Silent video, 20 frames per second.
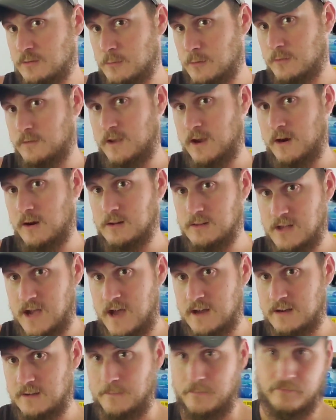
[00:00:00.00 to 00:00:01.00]
North
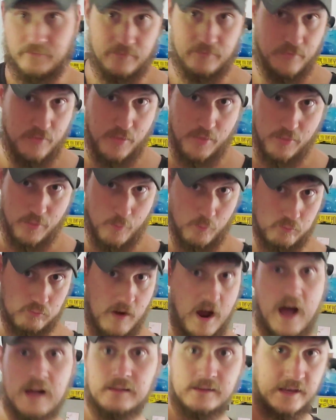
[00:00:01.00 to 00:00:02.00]
Carolina,
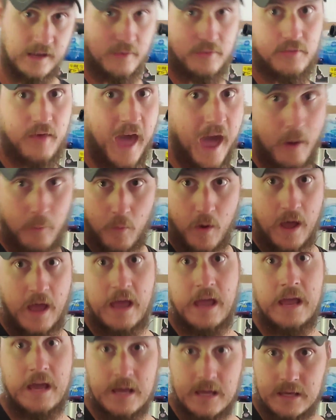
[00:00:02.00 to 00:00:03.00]
Raleigh that way,